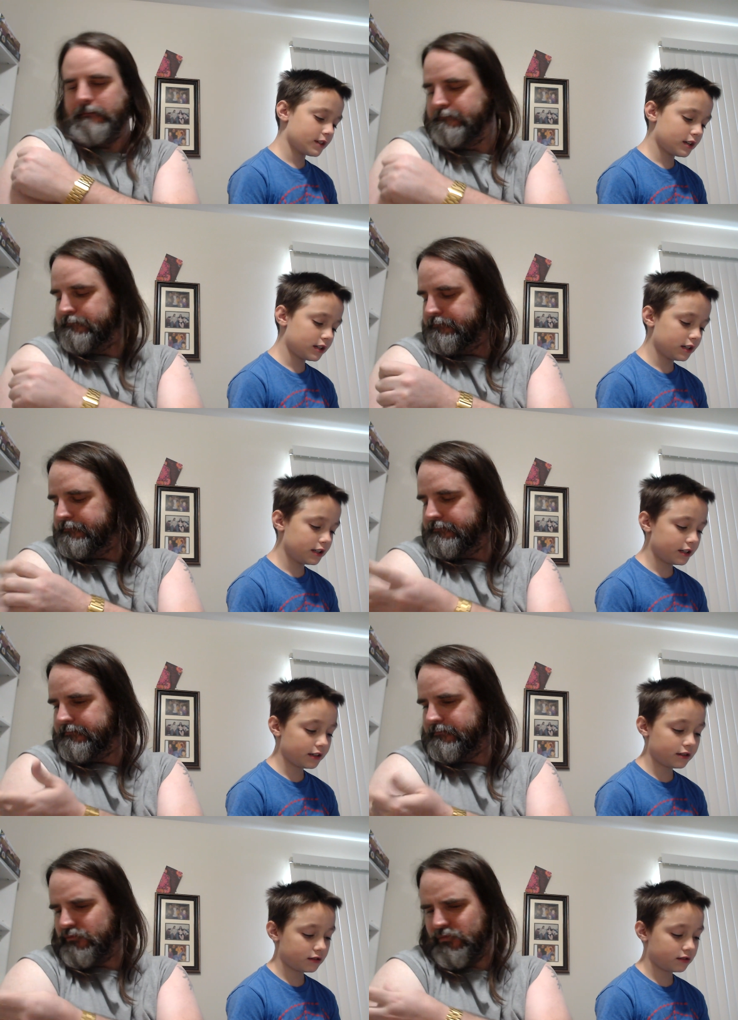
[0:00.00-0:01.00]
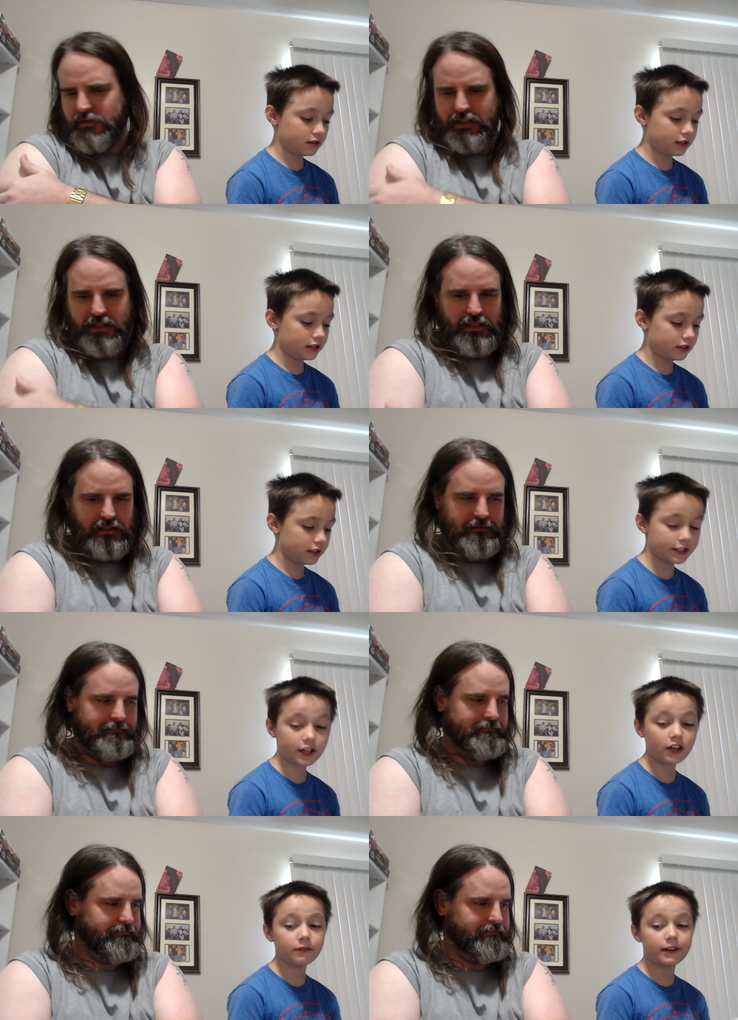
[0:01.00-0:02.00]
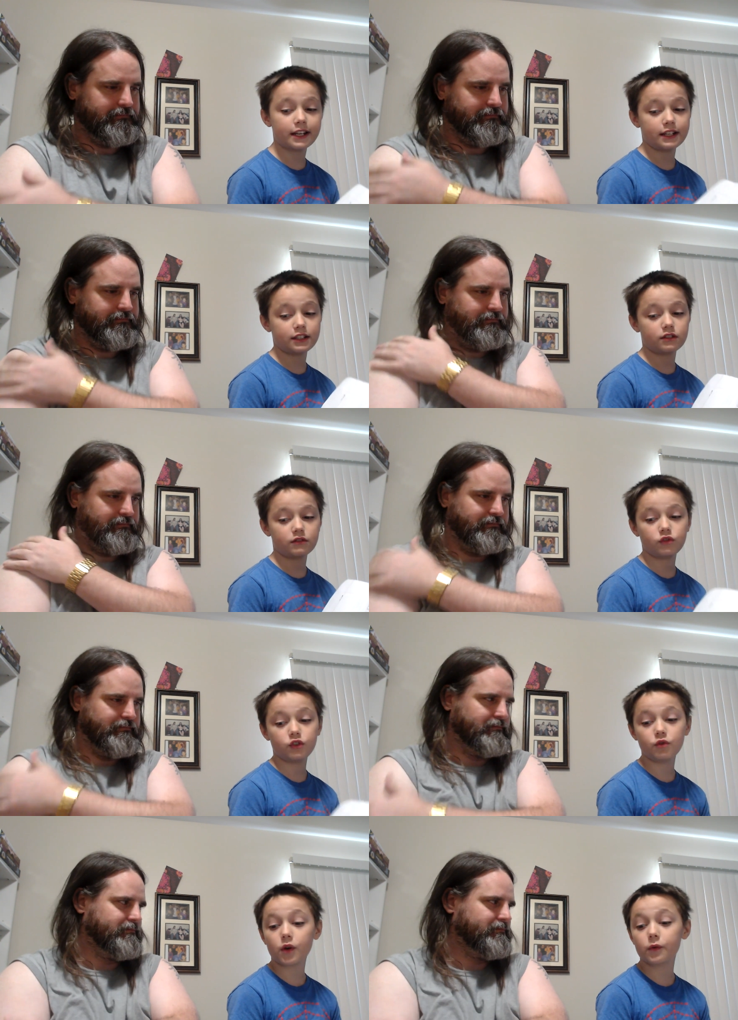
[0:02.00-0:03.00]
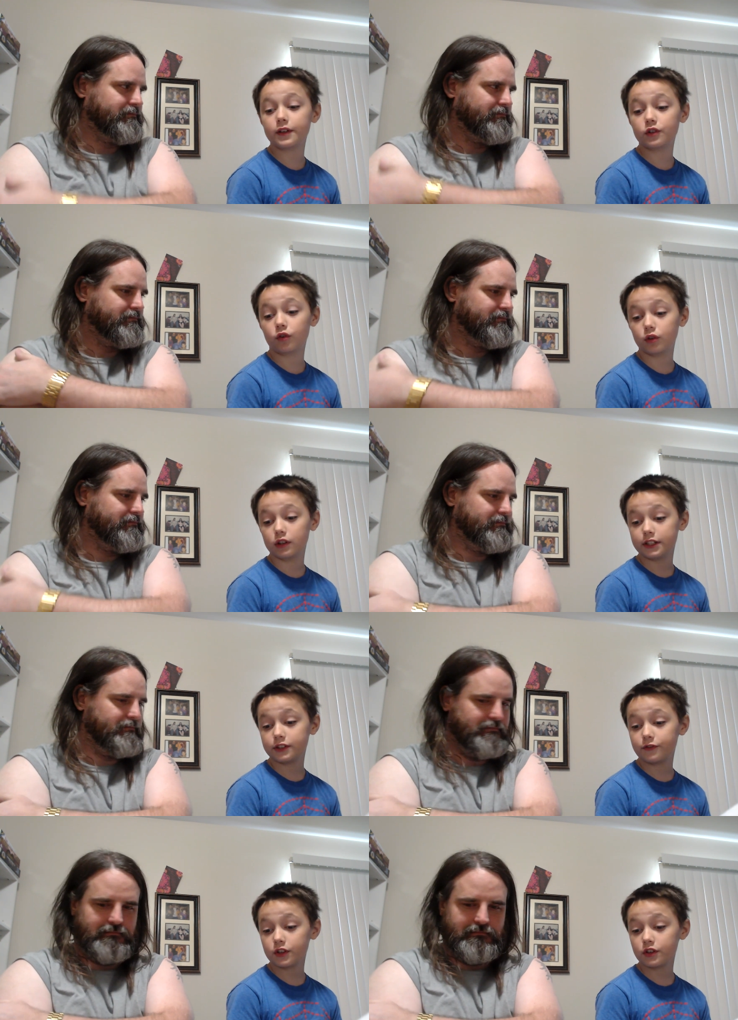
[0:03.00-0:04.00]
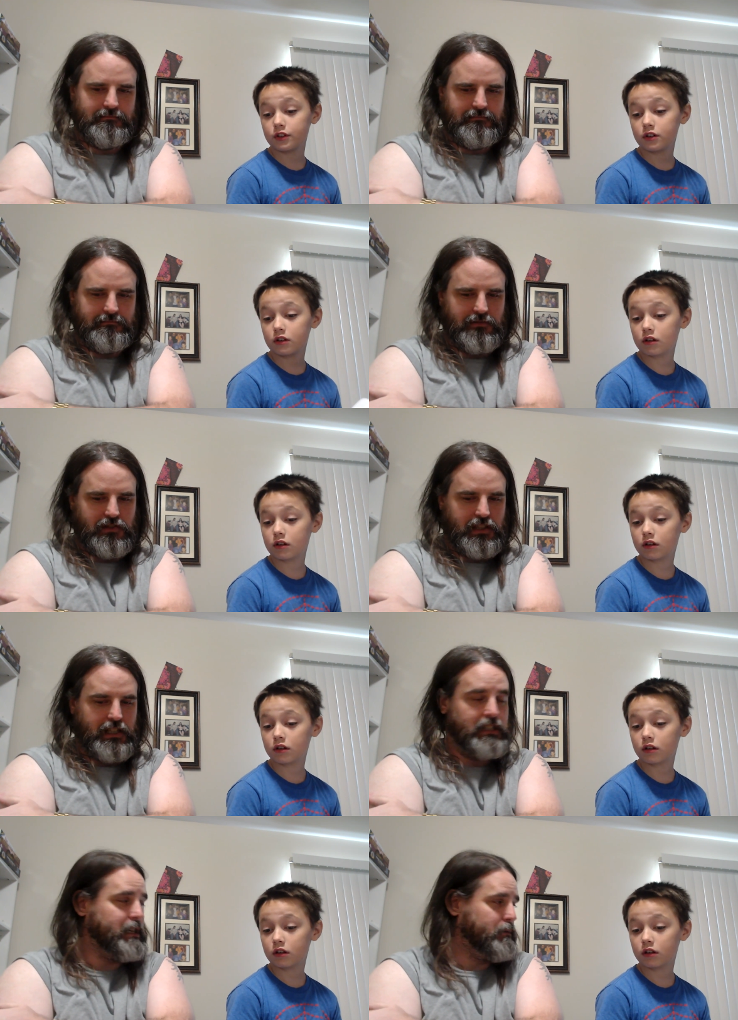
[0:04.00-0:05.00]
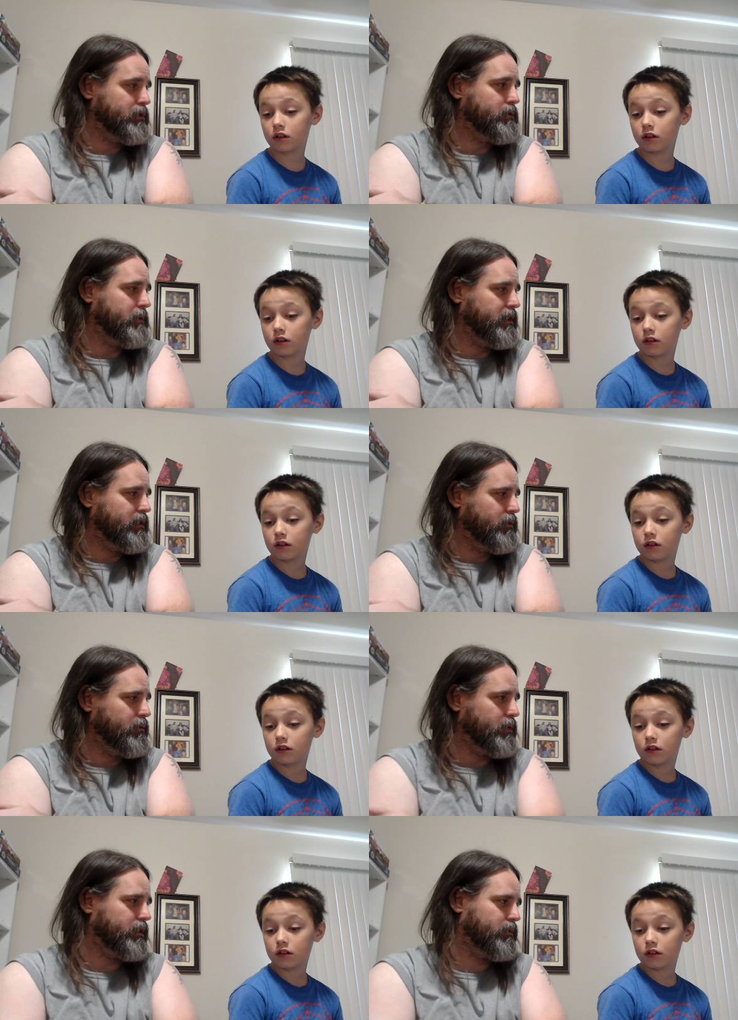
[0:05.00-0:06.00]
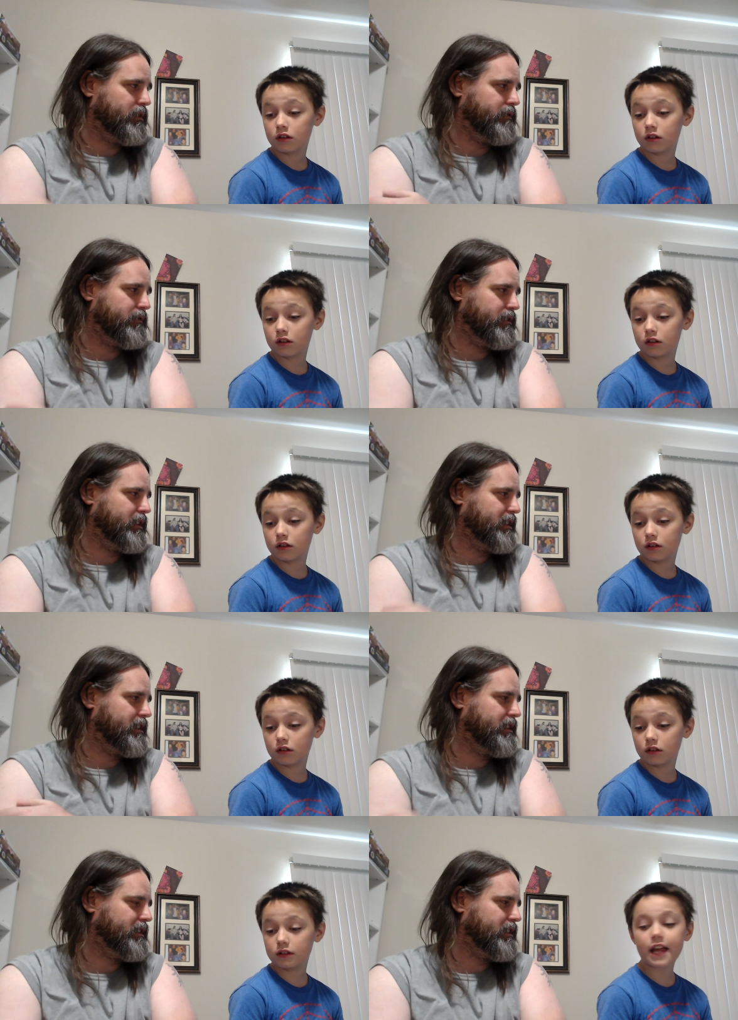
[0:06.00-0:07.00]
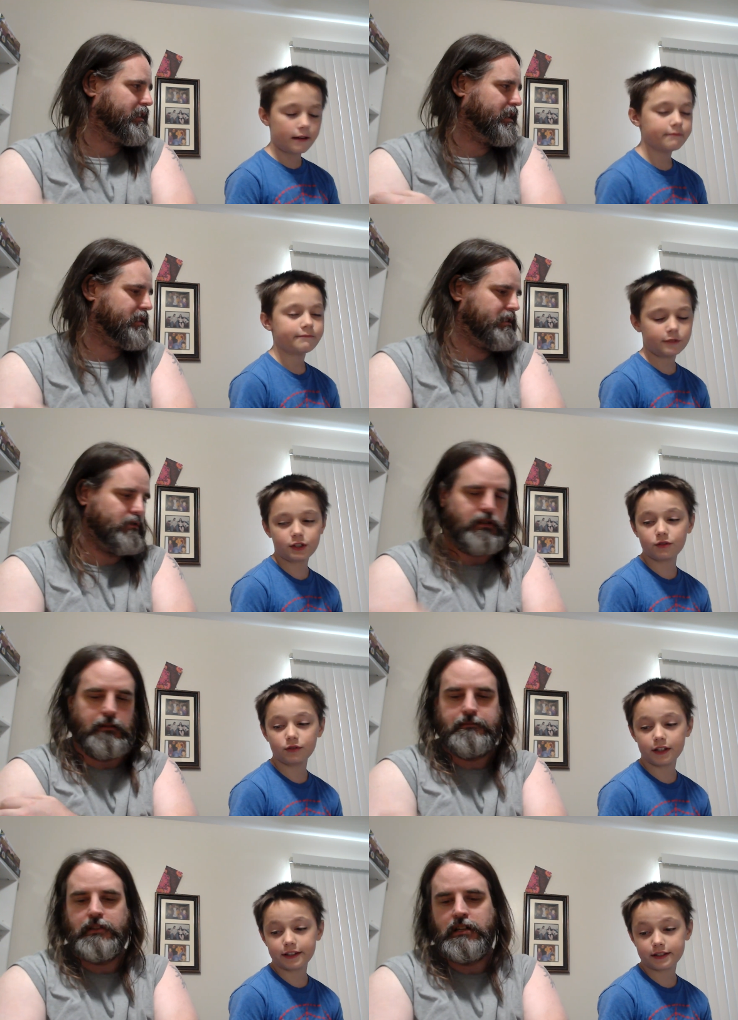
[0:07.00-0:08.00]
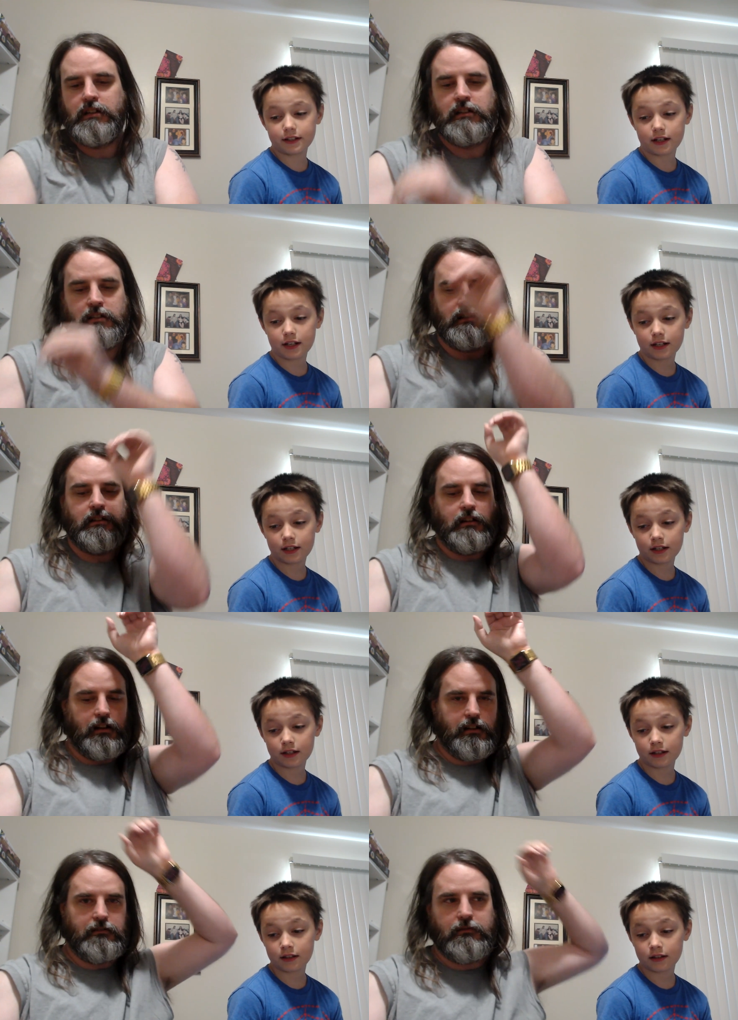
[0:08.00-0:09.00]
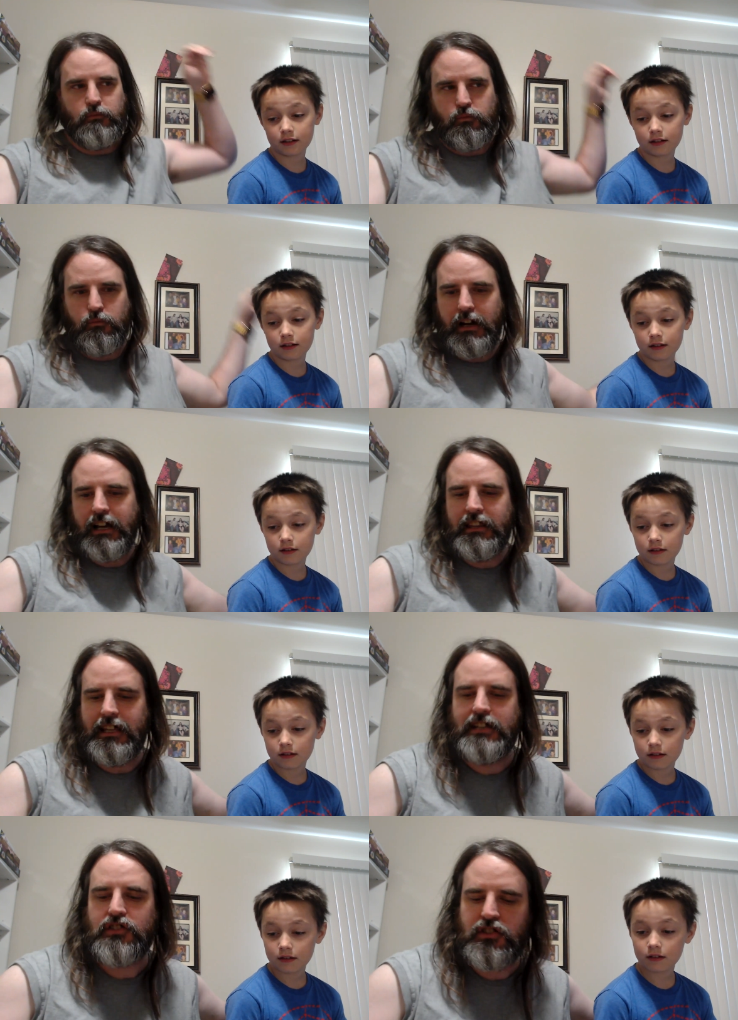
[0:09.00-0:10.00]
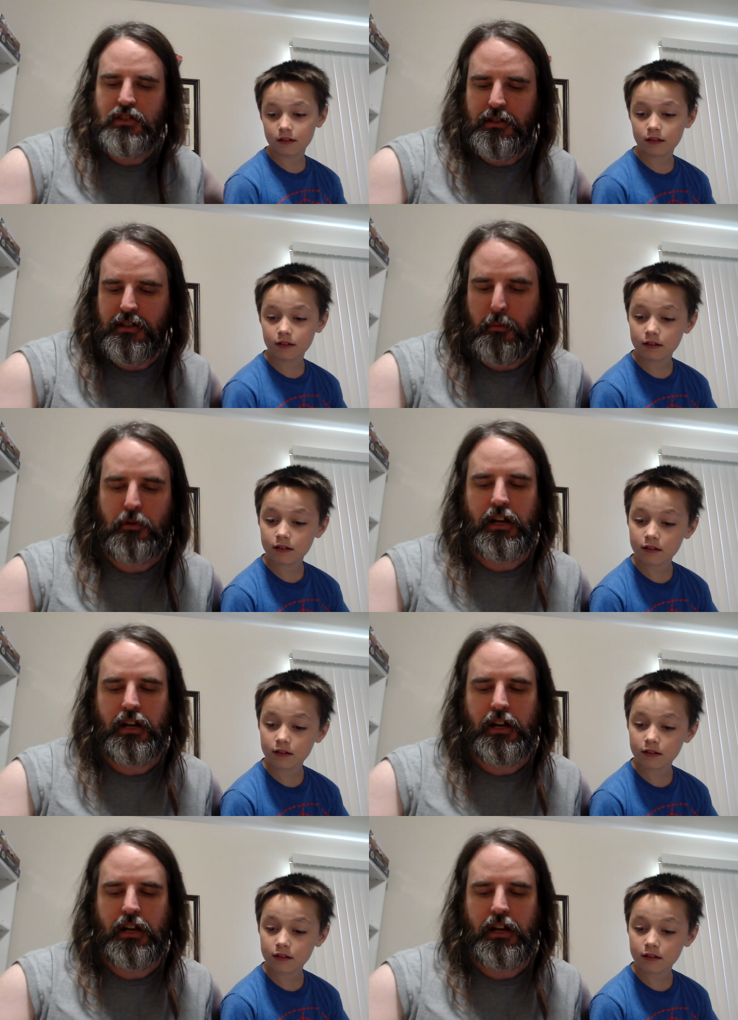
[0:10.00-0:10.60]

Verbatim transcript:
Speaker 1: uh, he's gonna read his, do you wanna read your whole list first?
Speaker 2: Is that what you wanna do? wanna do it differently than Yeah, we'll okay. do list. Alright, my list, number